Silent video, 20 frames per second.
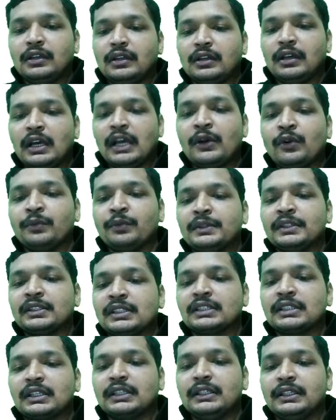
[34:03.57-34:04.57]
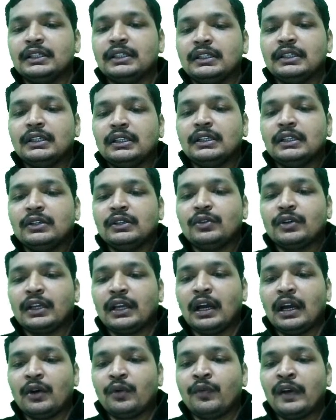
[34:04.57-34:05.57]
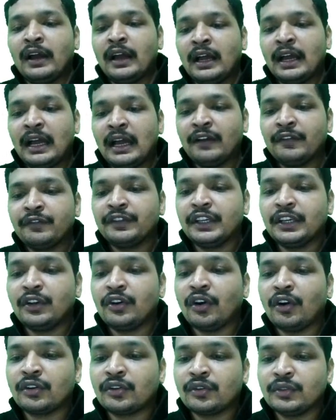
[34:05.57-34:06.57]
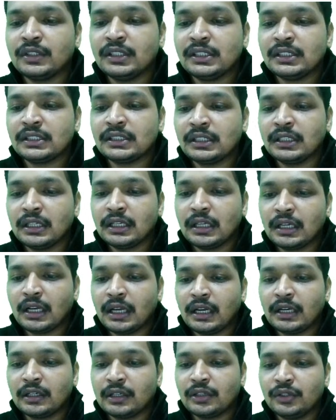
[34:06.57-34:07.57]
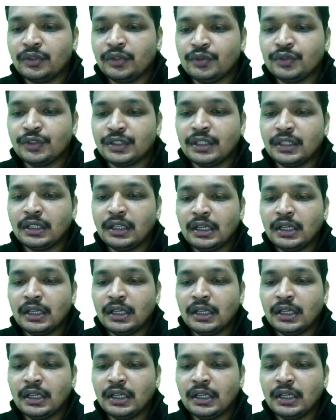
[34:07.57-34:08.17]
I hope this is clear. How have we got to this conclusion?